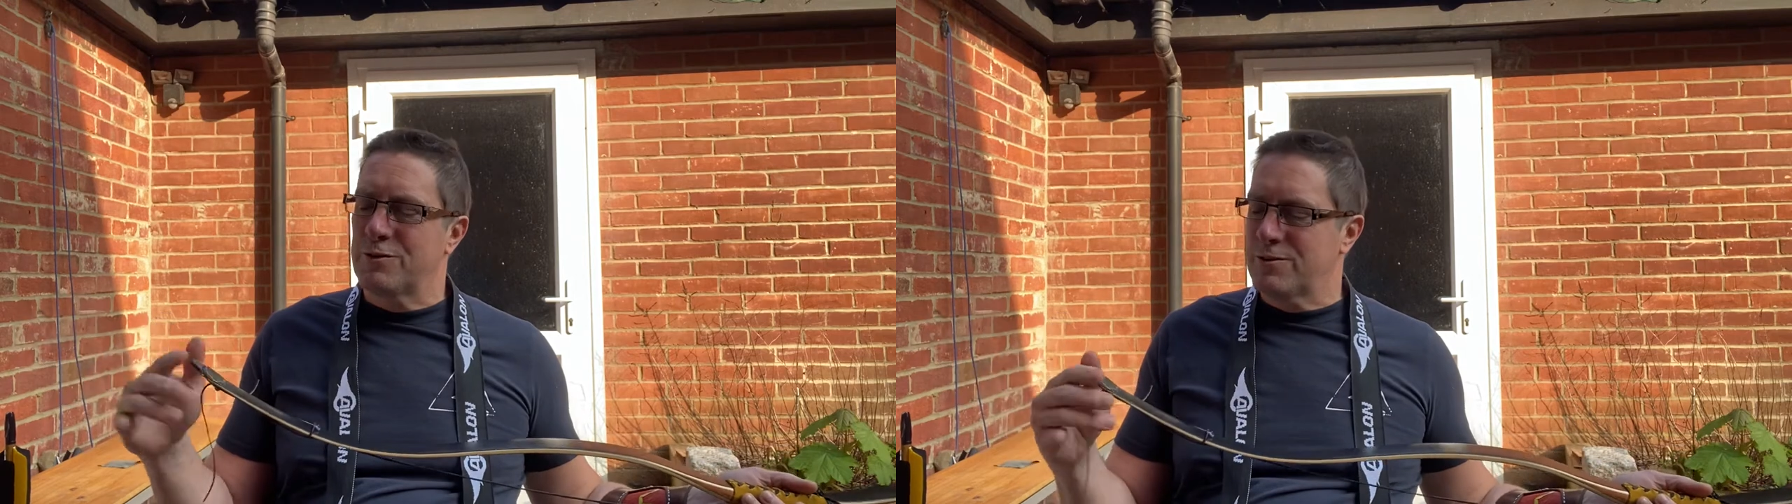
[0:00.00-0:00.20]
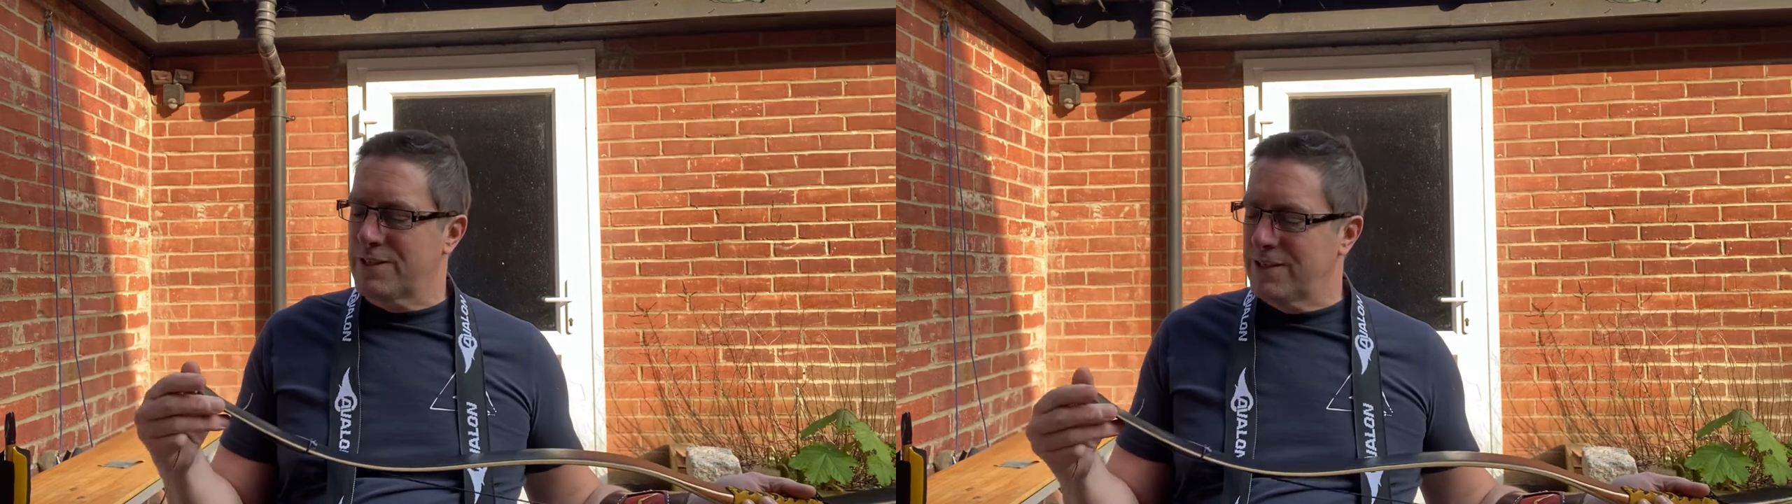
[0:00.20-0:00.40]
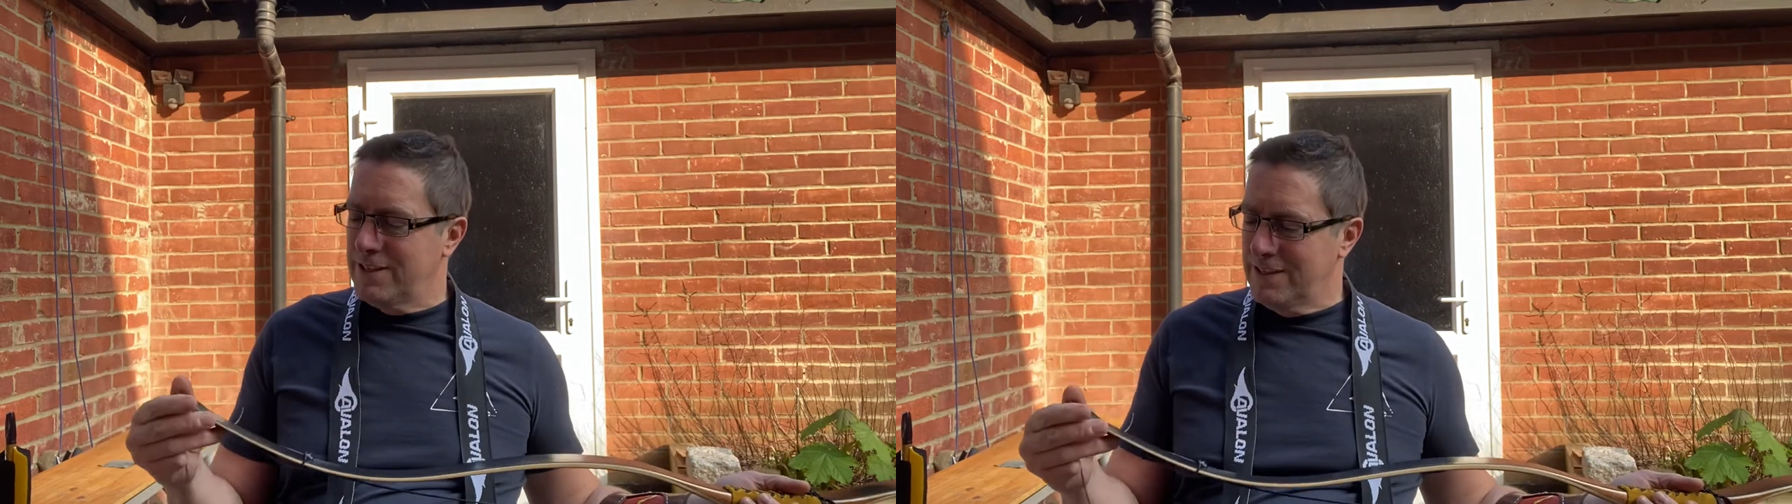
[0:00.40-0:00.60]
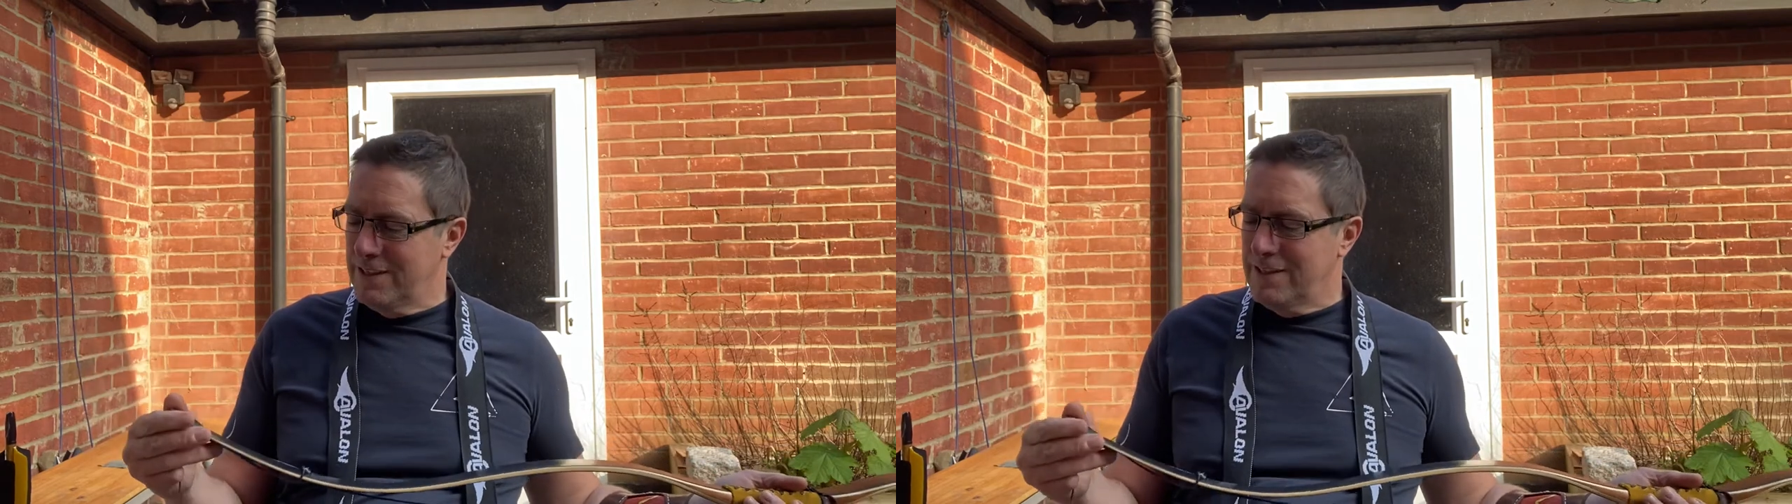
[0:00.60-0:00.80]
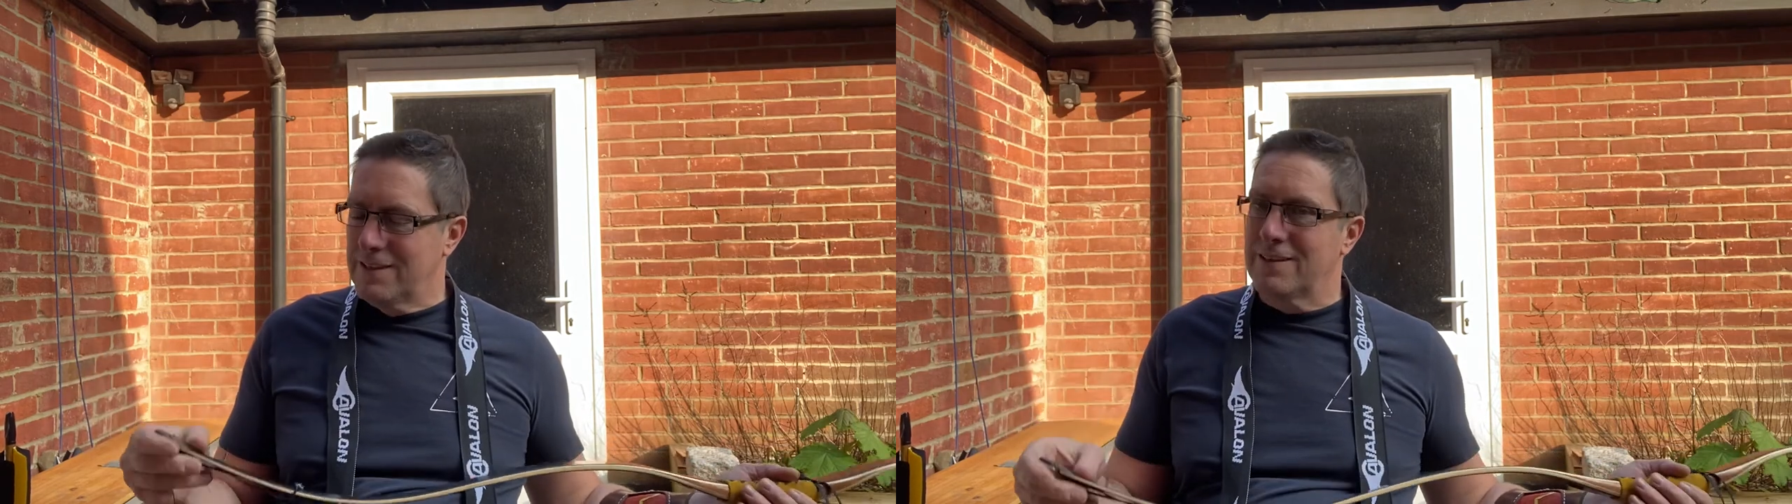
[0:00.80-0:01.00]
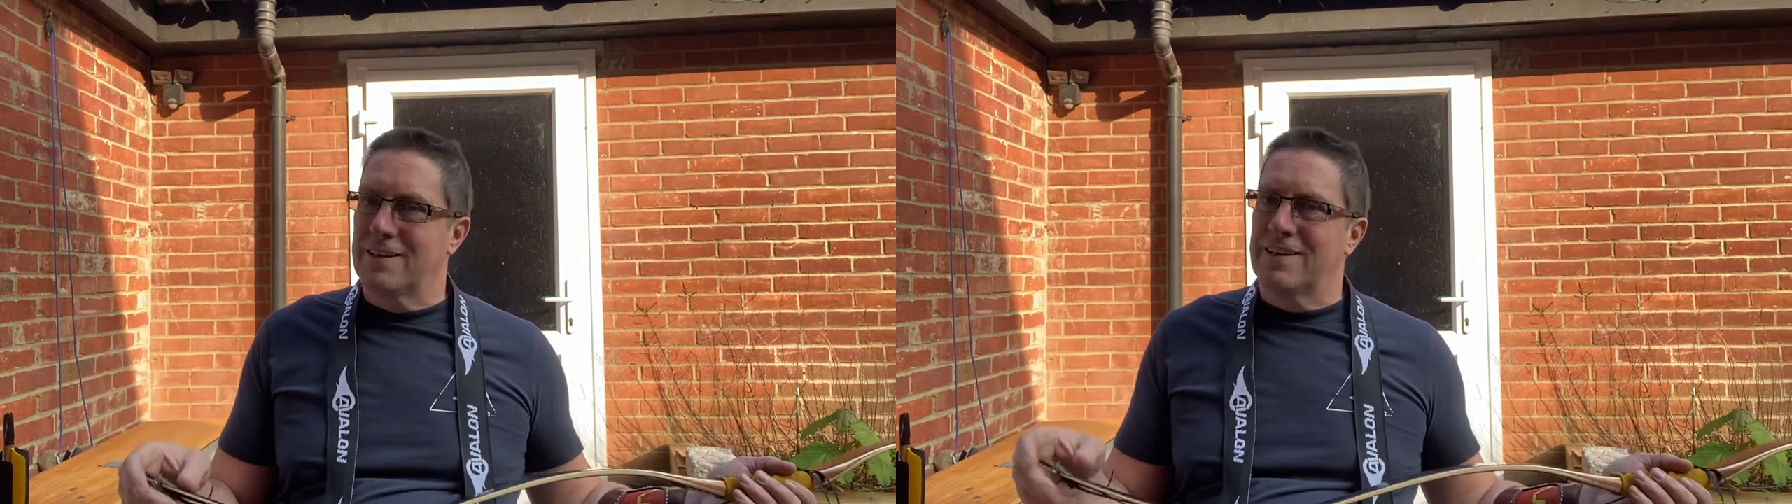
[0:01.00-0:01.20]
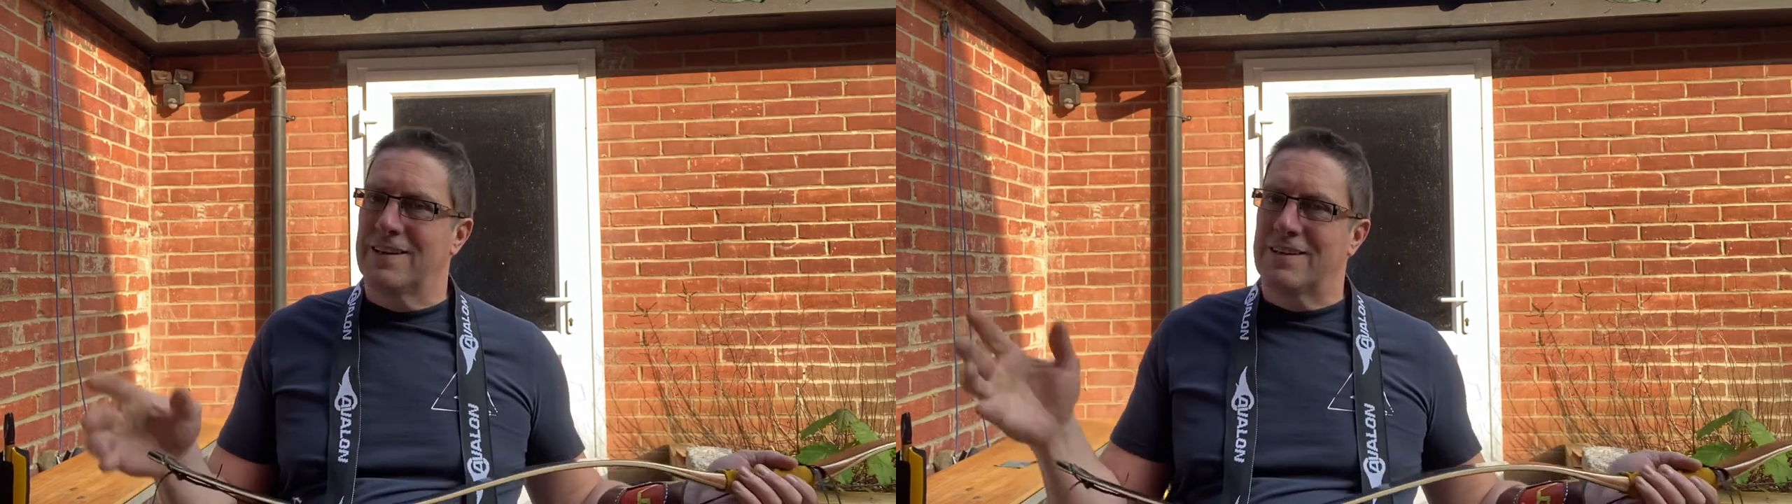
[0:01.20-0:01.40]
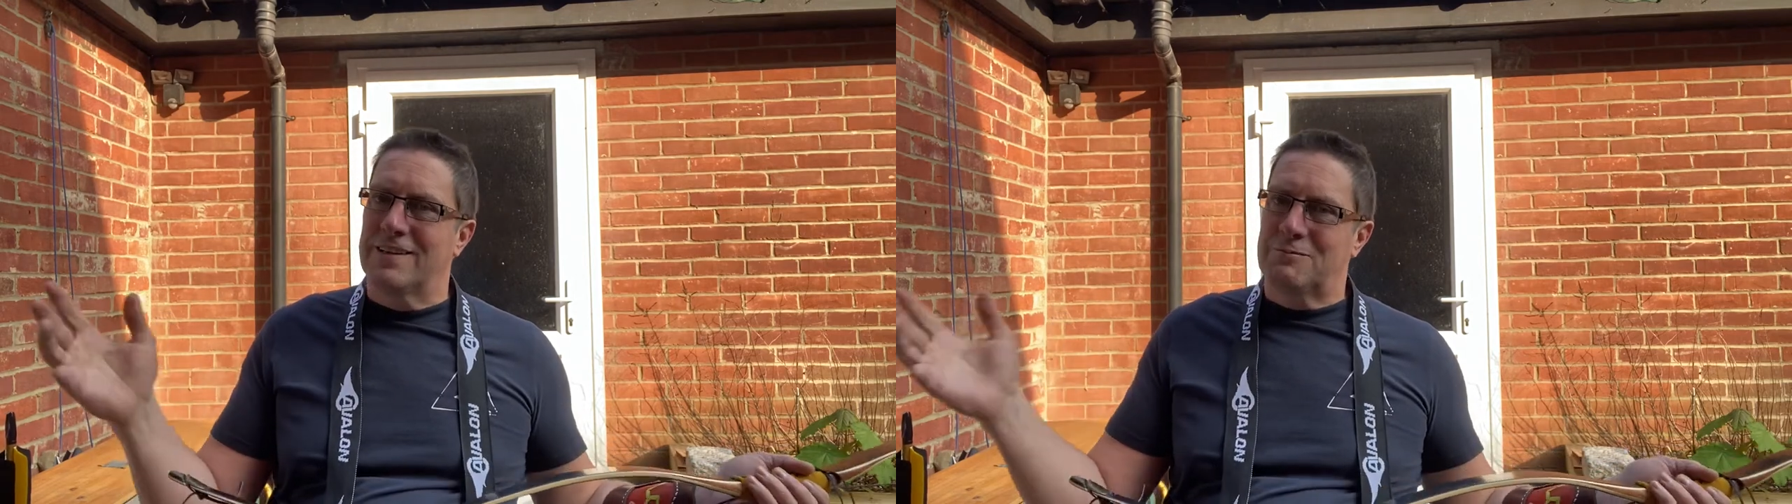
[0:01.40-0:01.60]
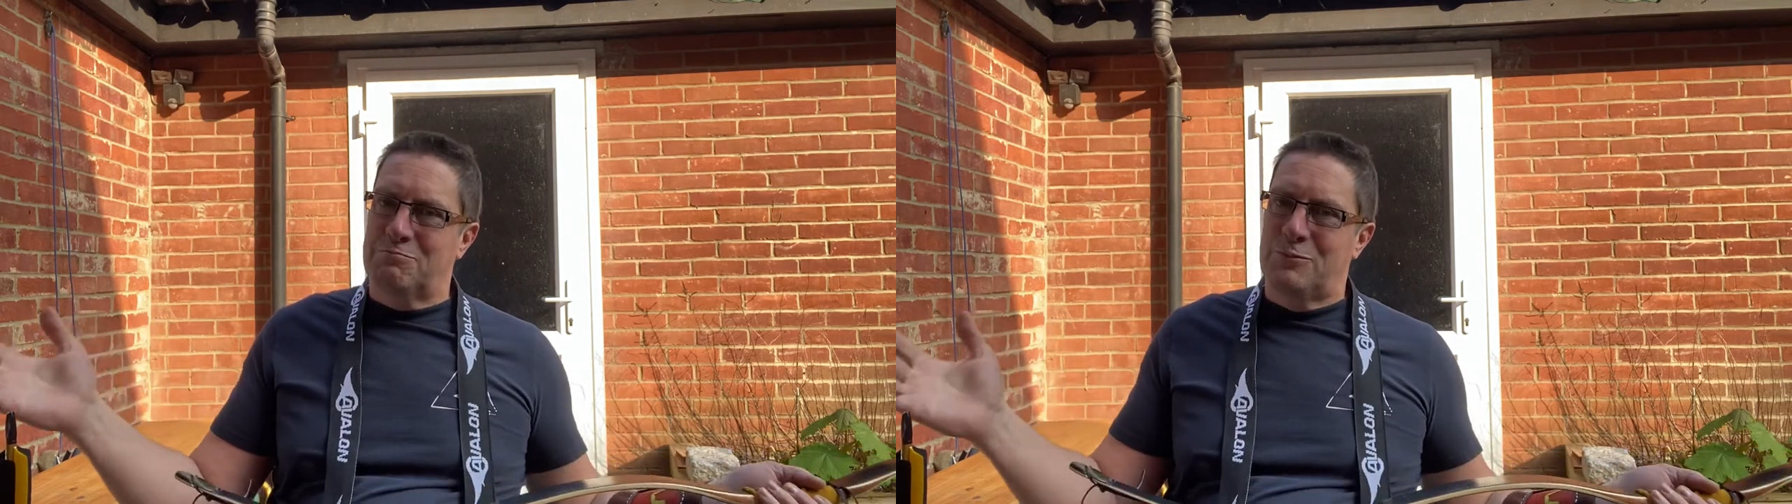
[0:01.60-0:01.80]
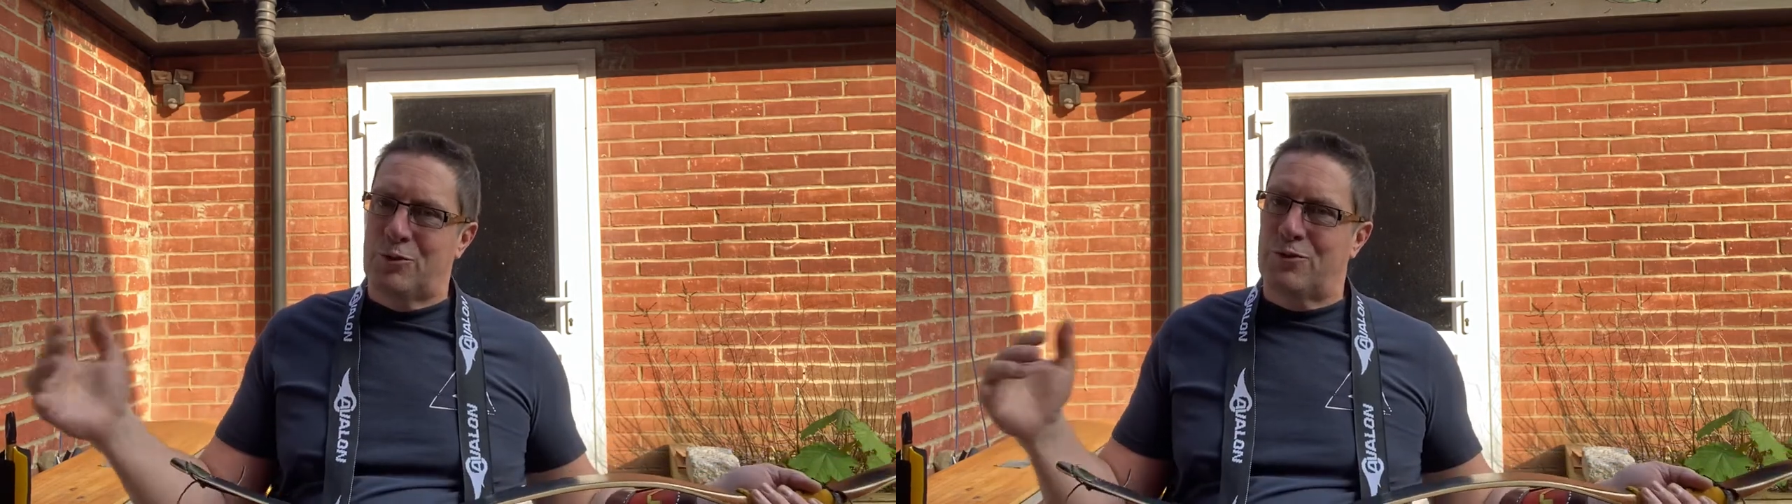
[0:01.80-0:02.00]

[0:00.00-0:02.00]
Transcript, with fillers: see. Uh,